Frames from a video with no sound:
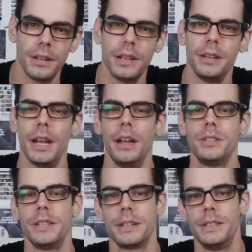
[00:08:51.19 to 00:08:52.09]
and the
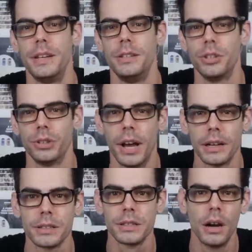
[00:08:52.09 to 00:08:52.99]
H16
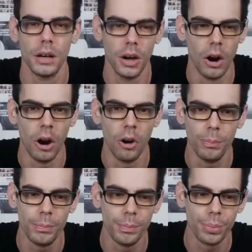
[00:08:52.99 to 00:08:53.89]
Deluxe are
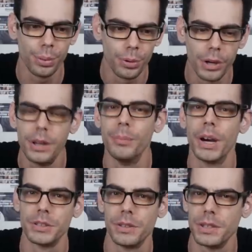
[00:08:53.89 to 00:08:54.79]
all pretty
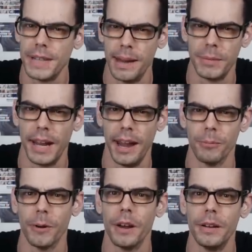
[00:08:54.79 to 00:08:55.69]
much the same
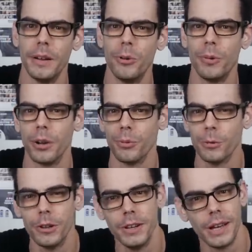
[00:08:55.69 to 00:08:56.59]
camera when it
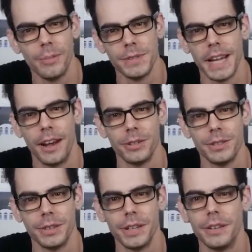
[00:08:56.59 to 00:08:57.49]
really comes down
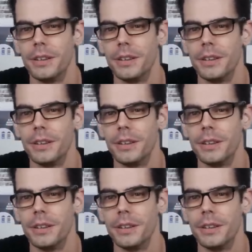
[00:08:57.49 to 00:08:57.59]
to it.